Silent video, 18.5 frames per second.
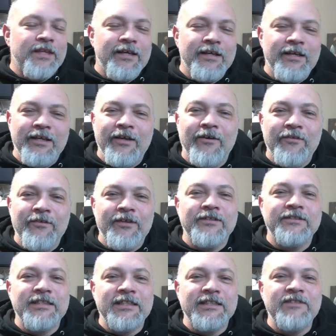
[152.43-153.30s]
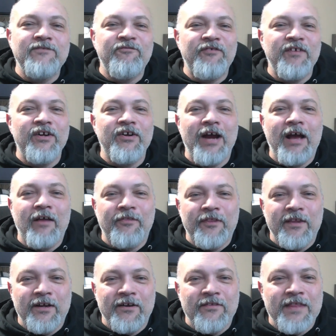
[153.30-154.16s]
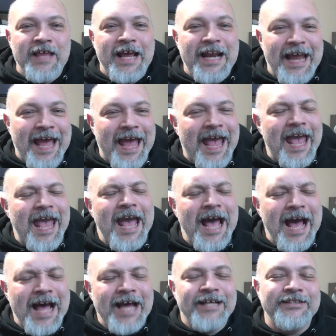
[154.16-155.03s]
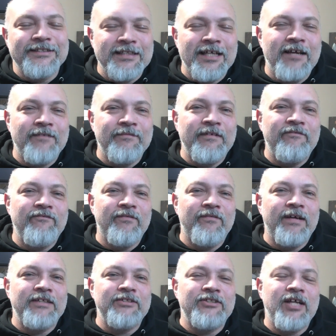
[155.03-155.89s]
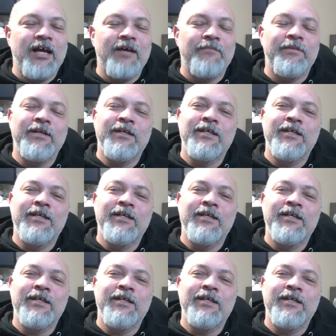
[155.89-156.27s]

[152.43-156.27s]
You know, there's this fear out there that AI is coming for my job.